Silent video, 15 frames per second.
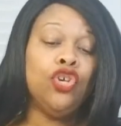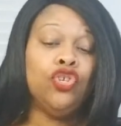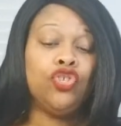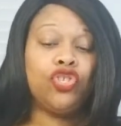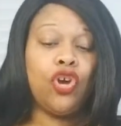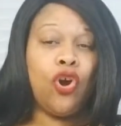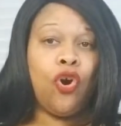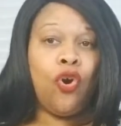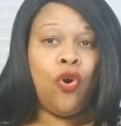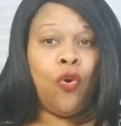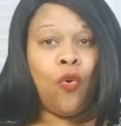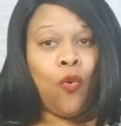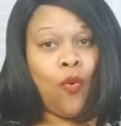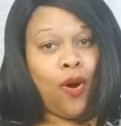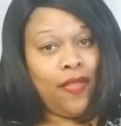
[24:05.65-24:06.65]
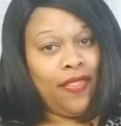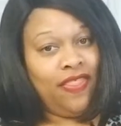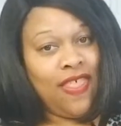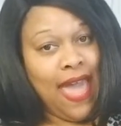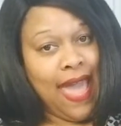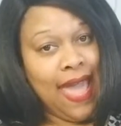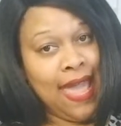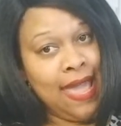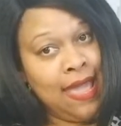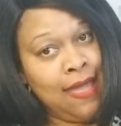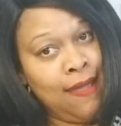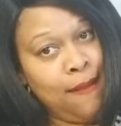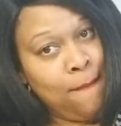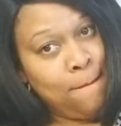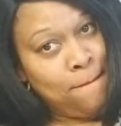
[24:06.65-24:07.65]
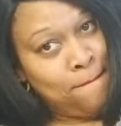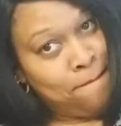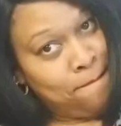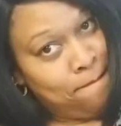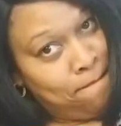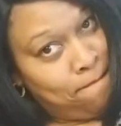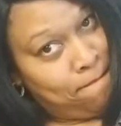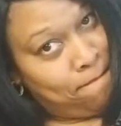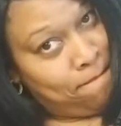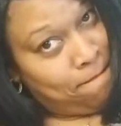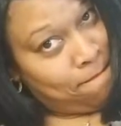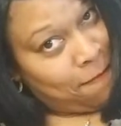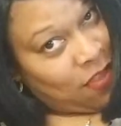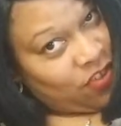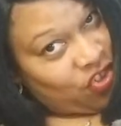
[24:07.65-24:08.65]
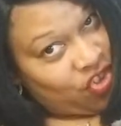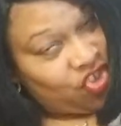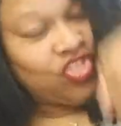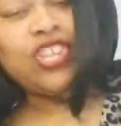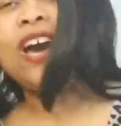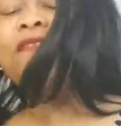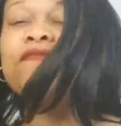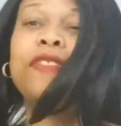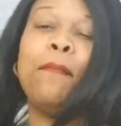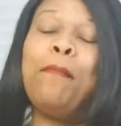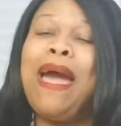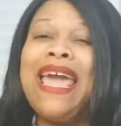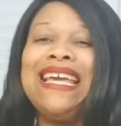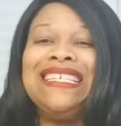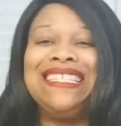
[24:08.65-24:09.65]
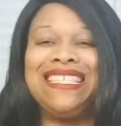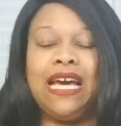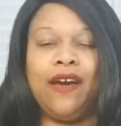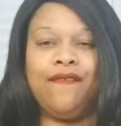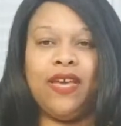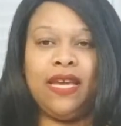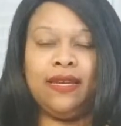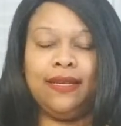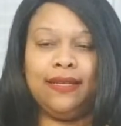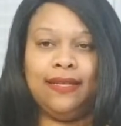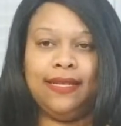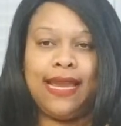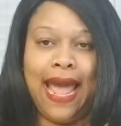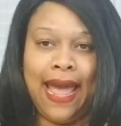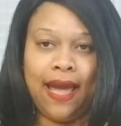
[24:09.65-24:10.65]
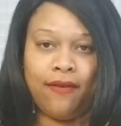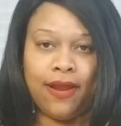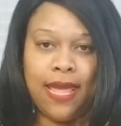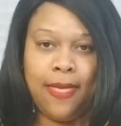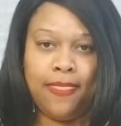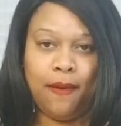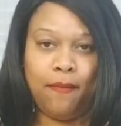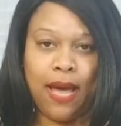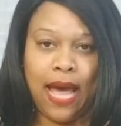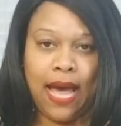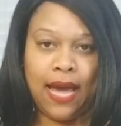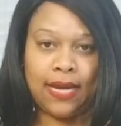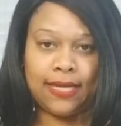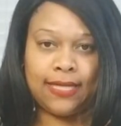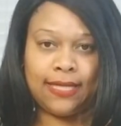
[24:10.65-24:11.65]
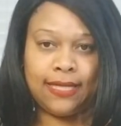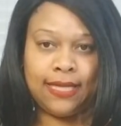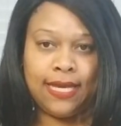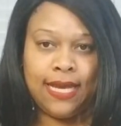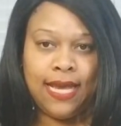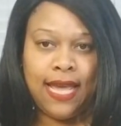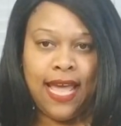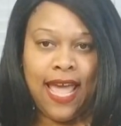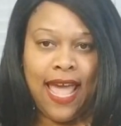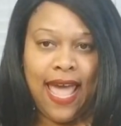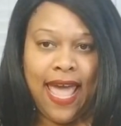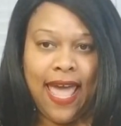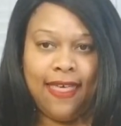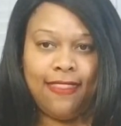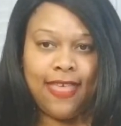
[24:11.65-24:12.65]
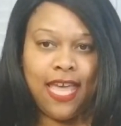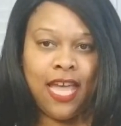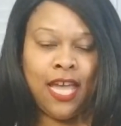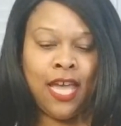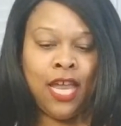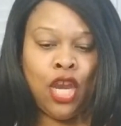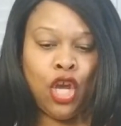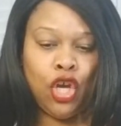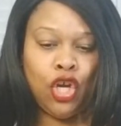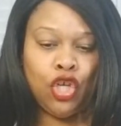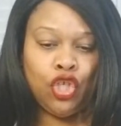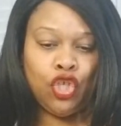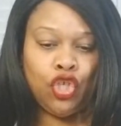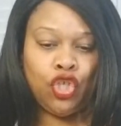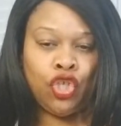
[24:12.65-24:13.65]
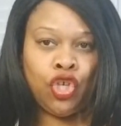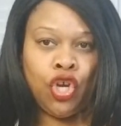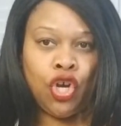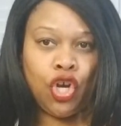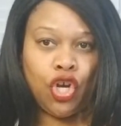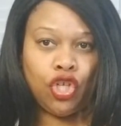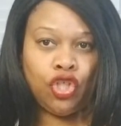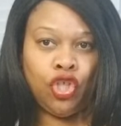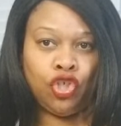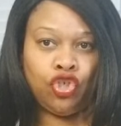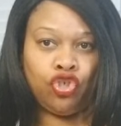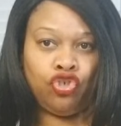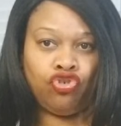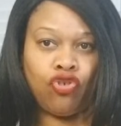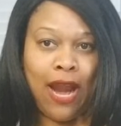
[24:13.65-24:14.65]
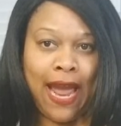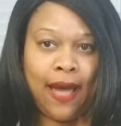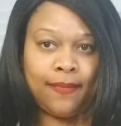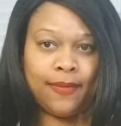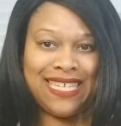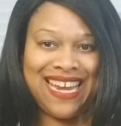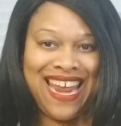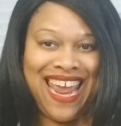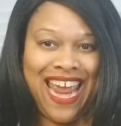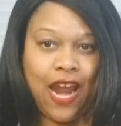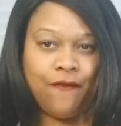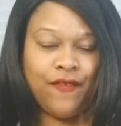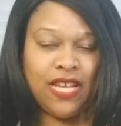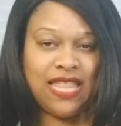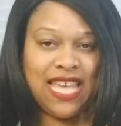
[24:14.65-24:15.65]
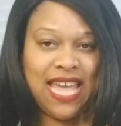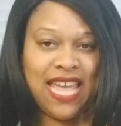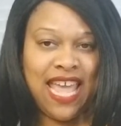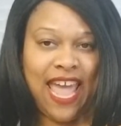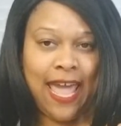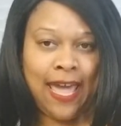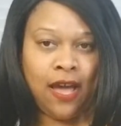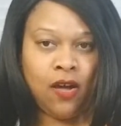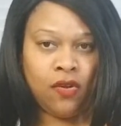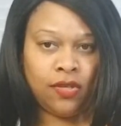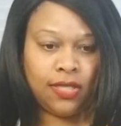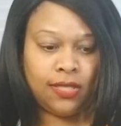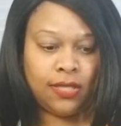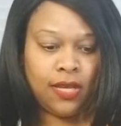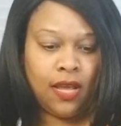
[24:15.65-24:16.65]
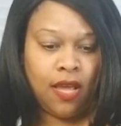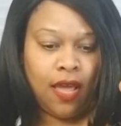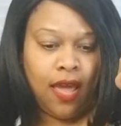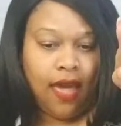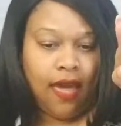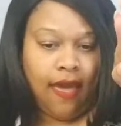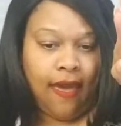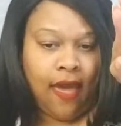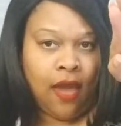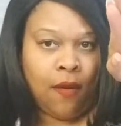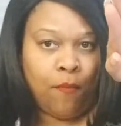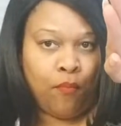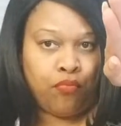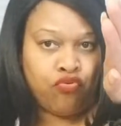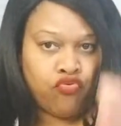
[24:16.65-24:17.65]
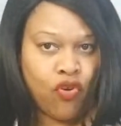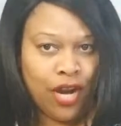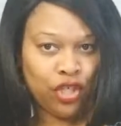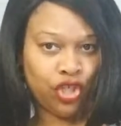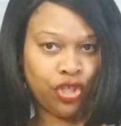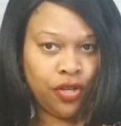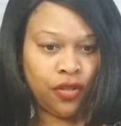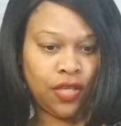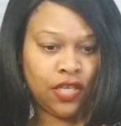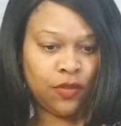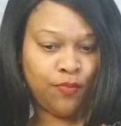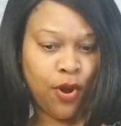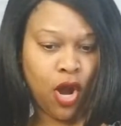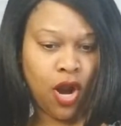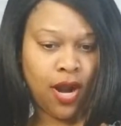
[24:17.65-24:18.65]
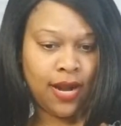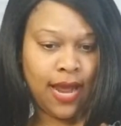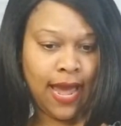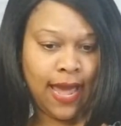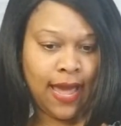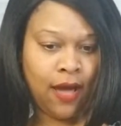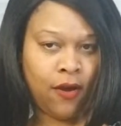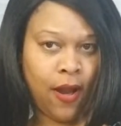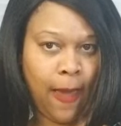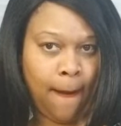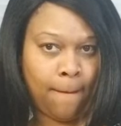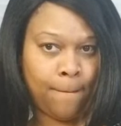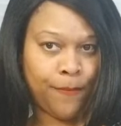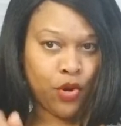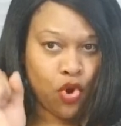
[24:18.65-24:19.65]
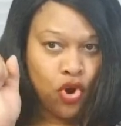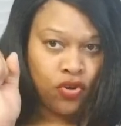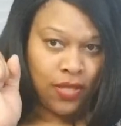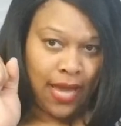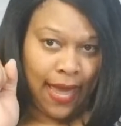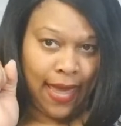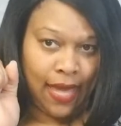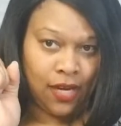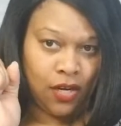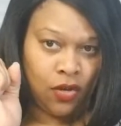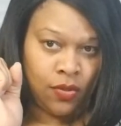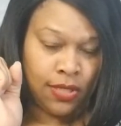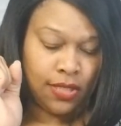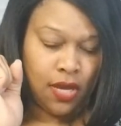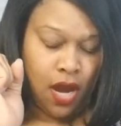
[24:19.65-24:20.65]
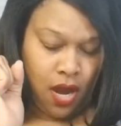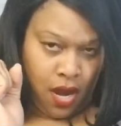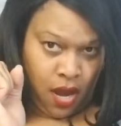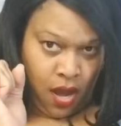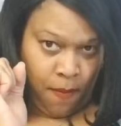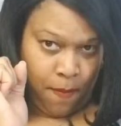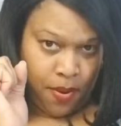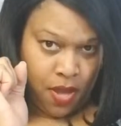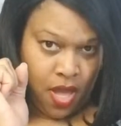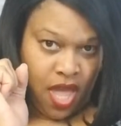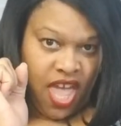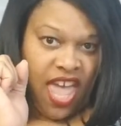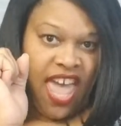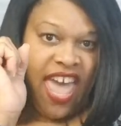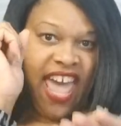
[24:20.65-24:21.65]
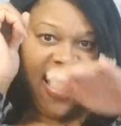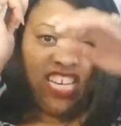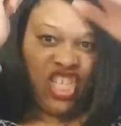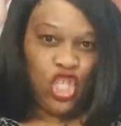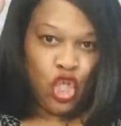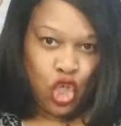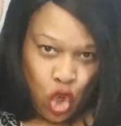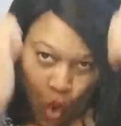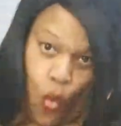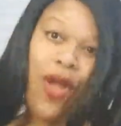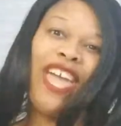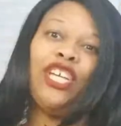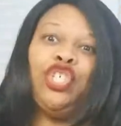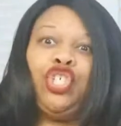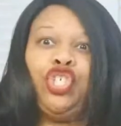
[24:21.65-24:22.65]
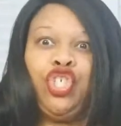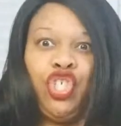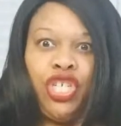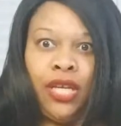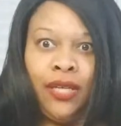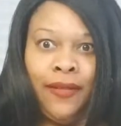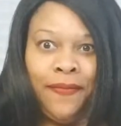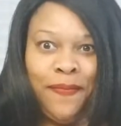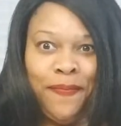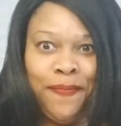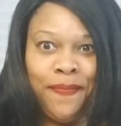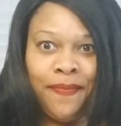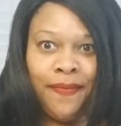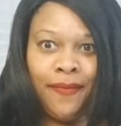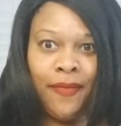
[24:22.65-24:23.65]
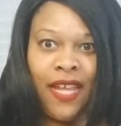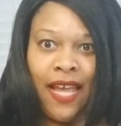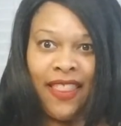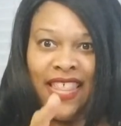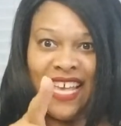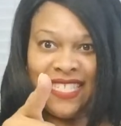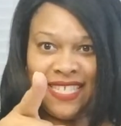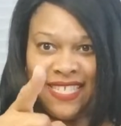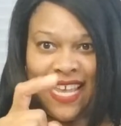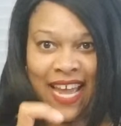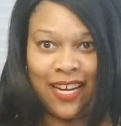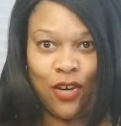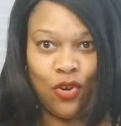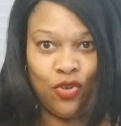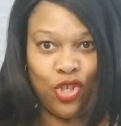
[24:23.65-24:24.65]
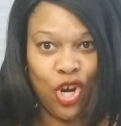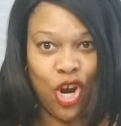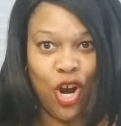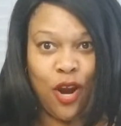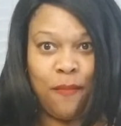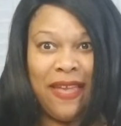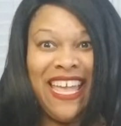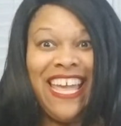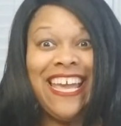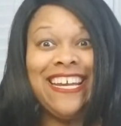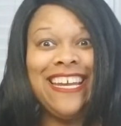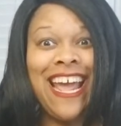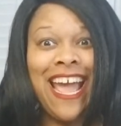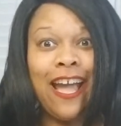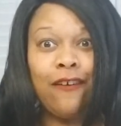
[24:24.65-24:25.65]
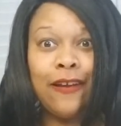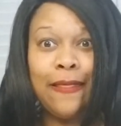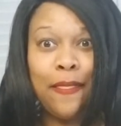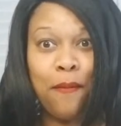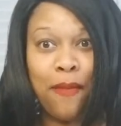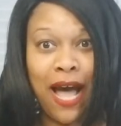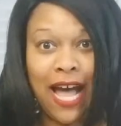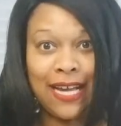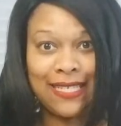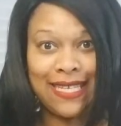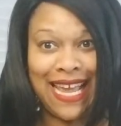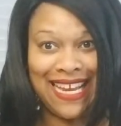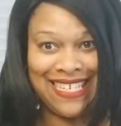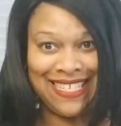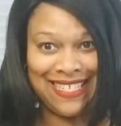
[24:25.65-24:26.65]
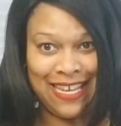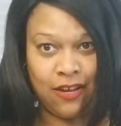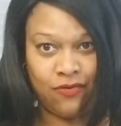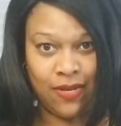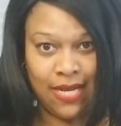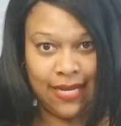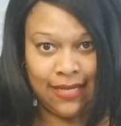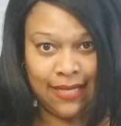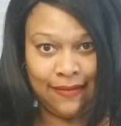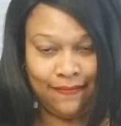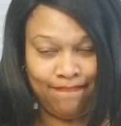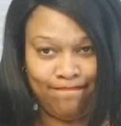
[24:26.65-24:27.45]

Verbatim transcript: So they stuffed the base of it down in the box and then took the straps and everything else and pressured this part down and pulled the handles up and squished that's a technical term it down in the box and sealed it